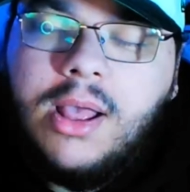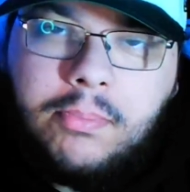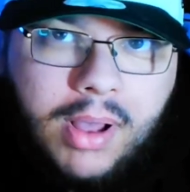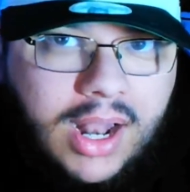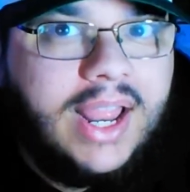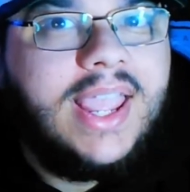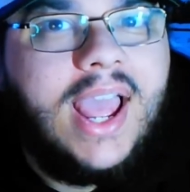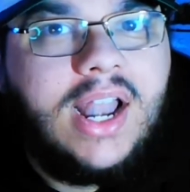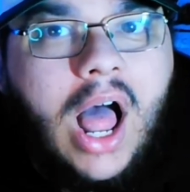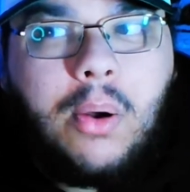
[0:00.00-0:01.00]
But
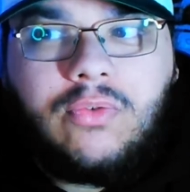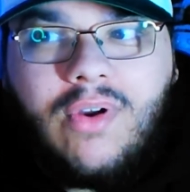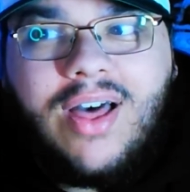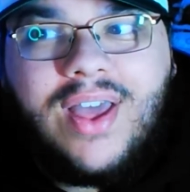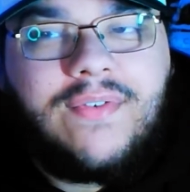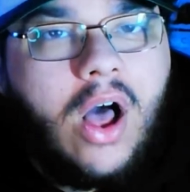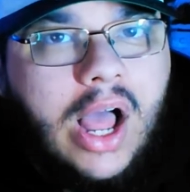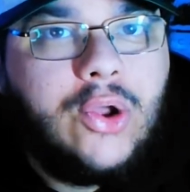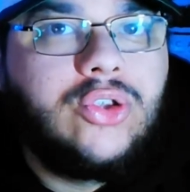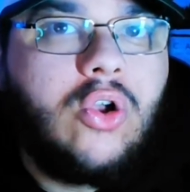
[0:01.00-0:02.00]
again, I would rather have
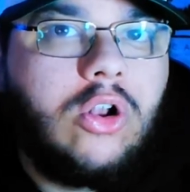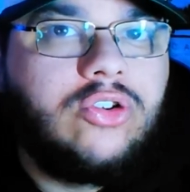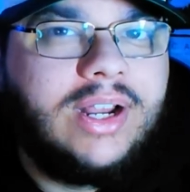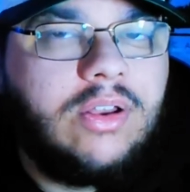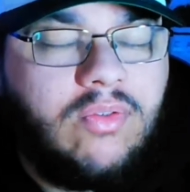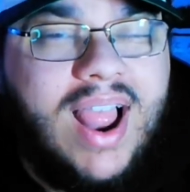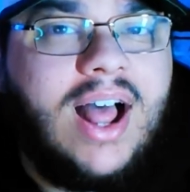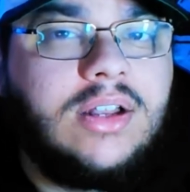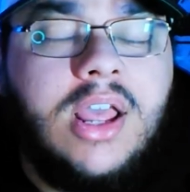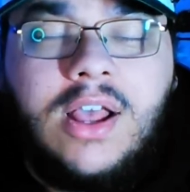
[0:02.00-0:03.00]
Ayo's contract
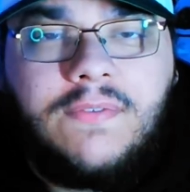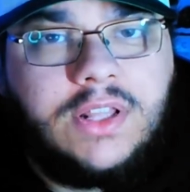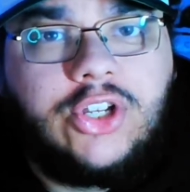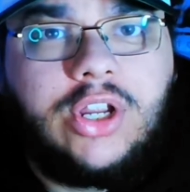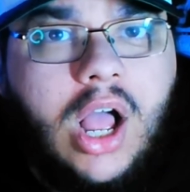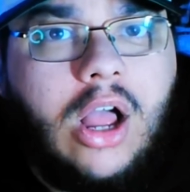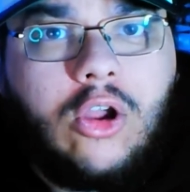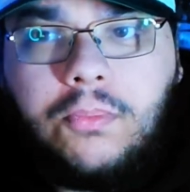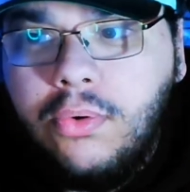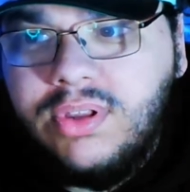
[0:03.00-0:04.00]
around for the
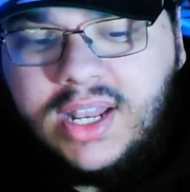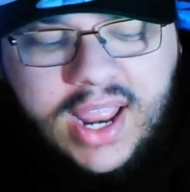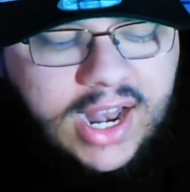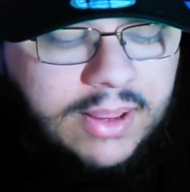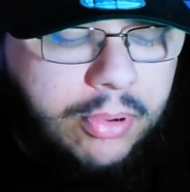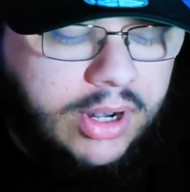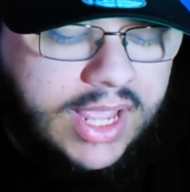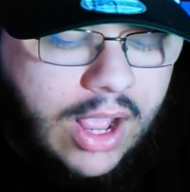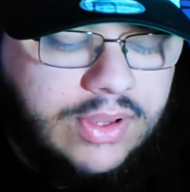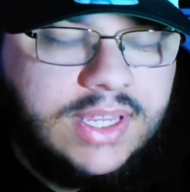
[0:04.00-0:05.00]
Chicago Bulls than anybody
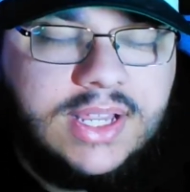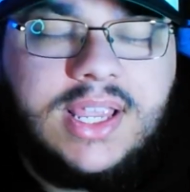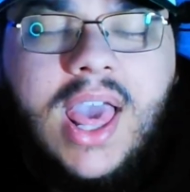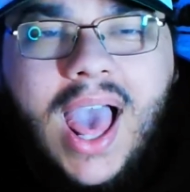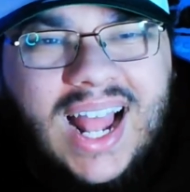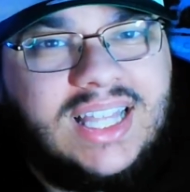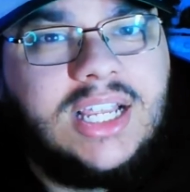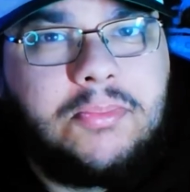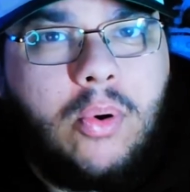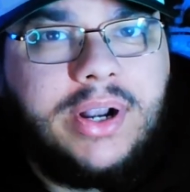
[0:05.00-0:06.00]
else's at
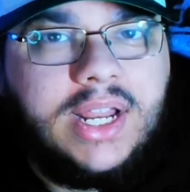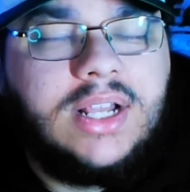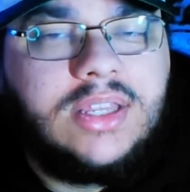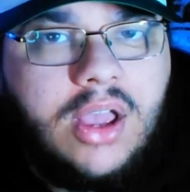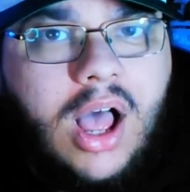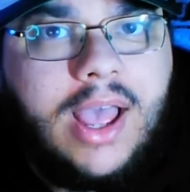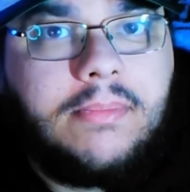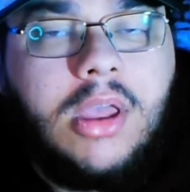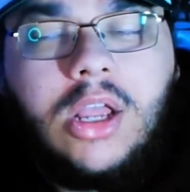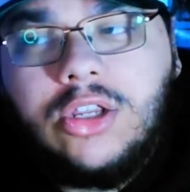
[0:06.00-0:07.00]
this point in time.
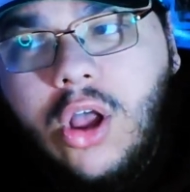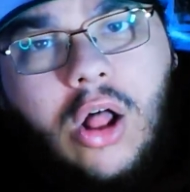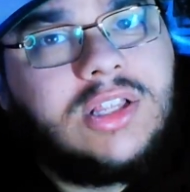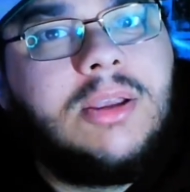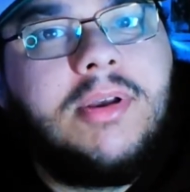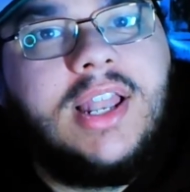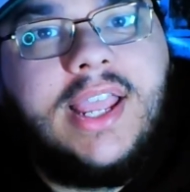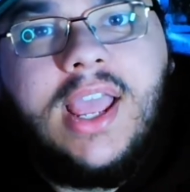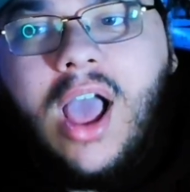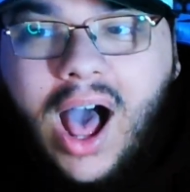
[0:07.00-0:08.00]
So
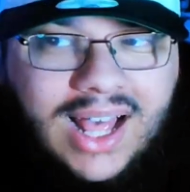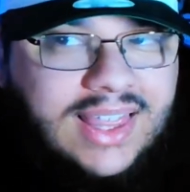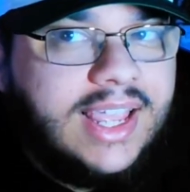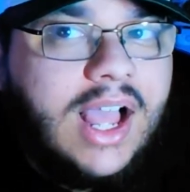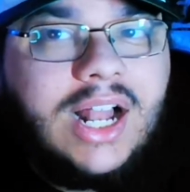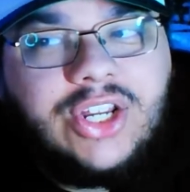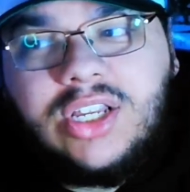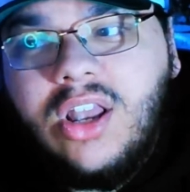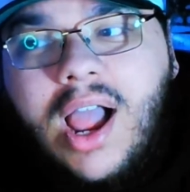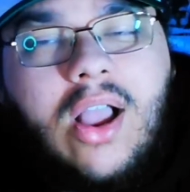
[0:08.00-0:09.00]
ultimately, I think I just
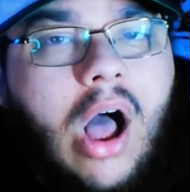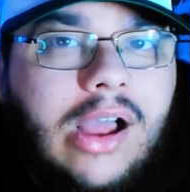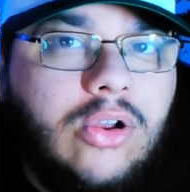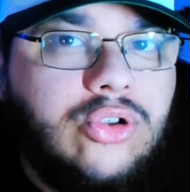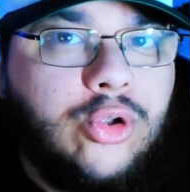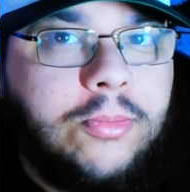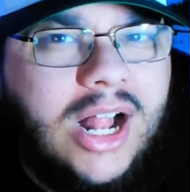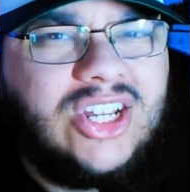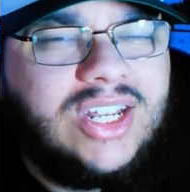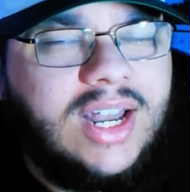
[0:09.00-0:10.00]
like Ayo too
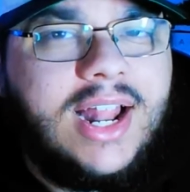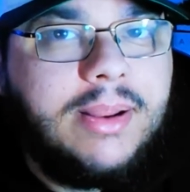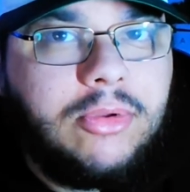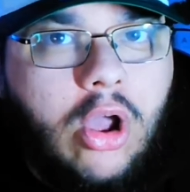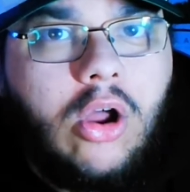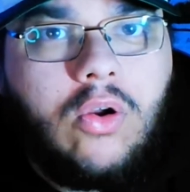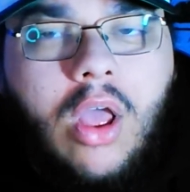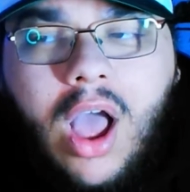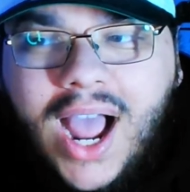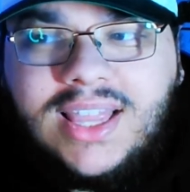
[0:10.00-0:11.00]
much to let him go.
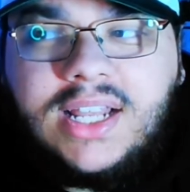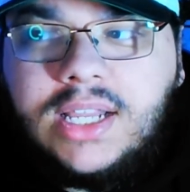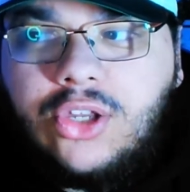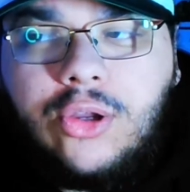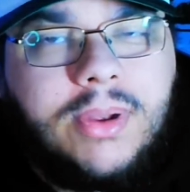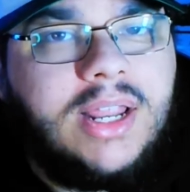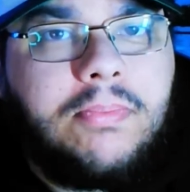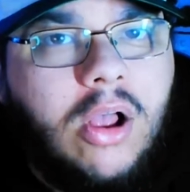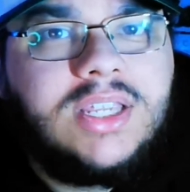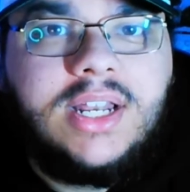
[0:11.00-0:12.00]
I think there's too many
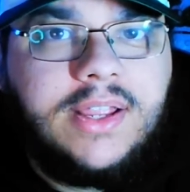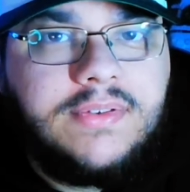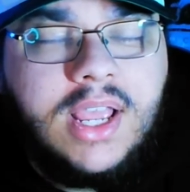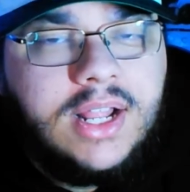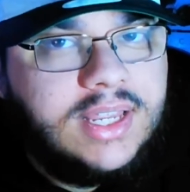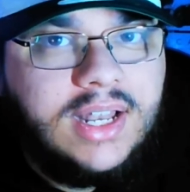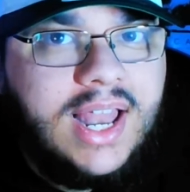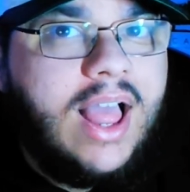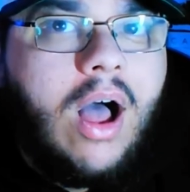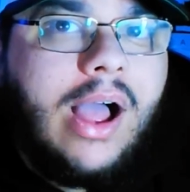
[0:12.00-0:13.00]
positives to
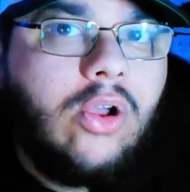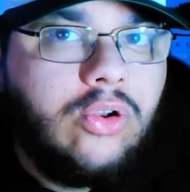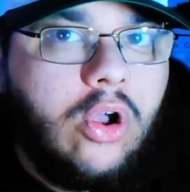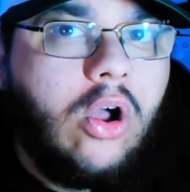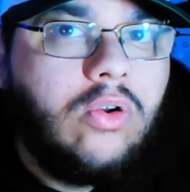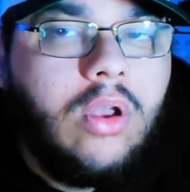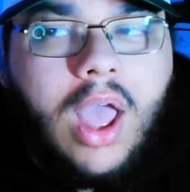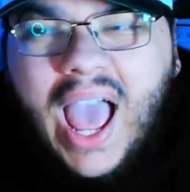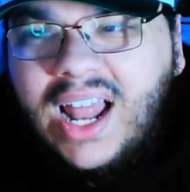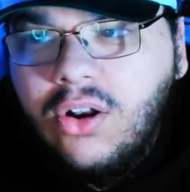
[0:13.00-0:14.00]
let Ayo go.
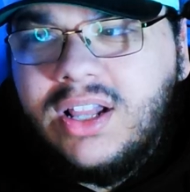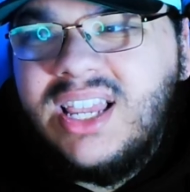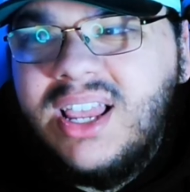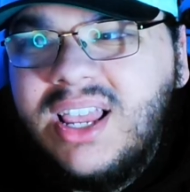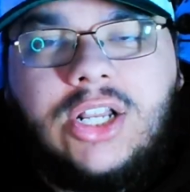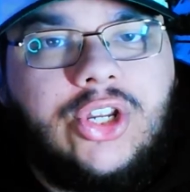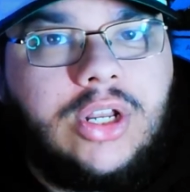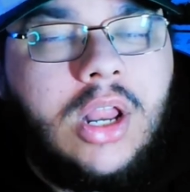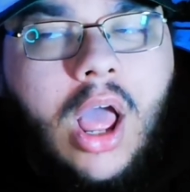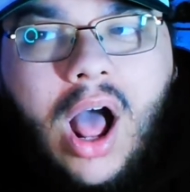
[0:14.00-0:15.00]
And not to
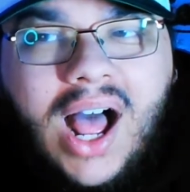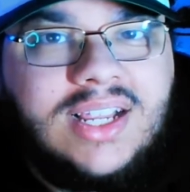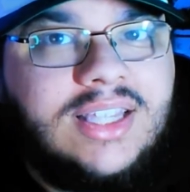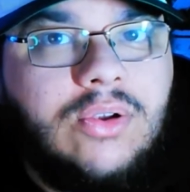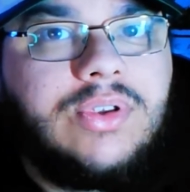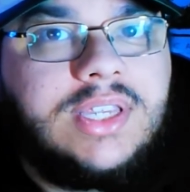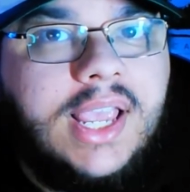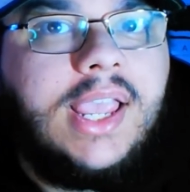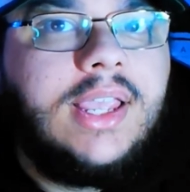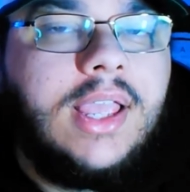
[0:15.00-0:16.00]
mention, I still
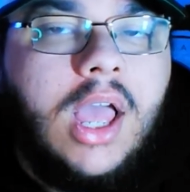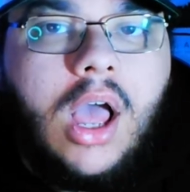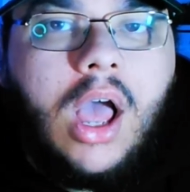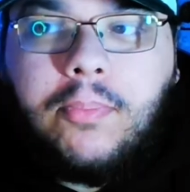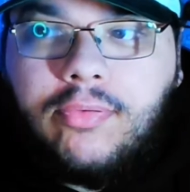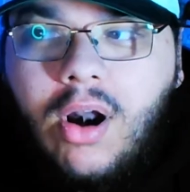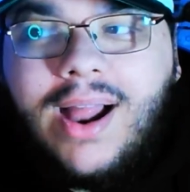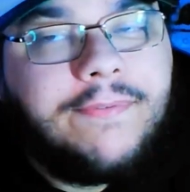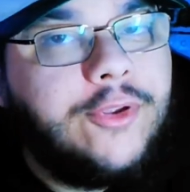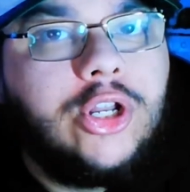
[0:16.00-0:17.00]
see a
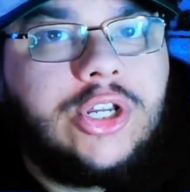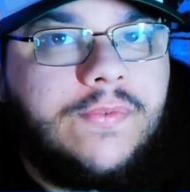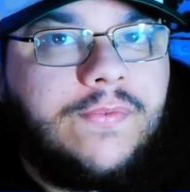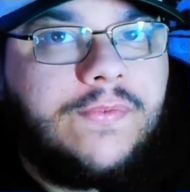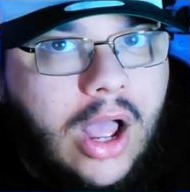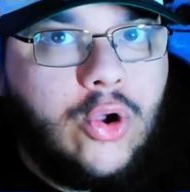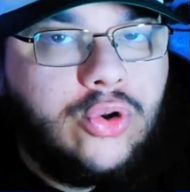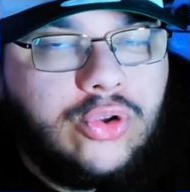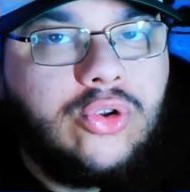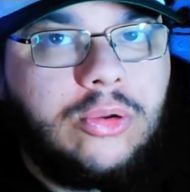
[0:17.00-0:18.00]
bright future for Ayo
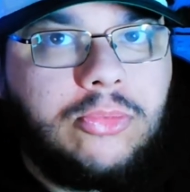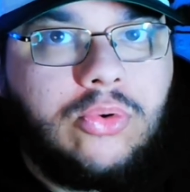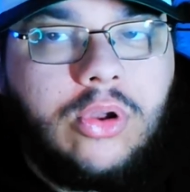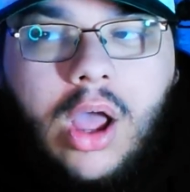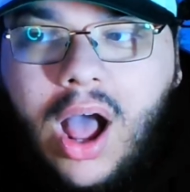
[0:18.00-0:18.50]
Dosunmu.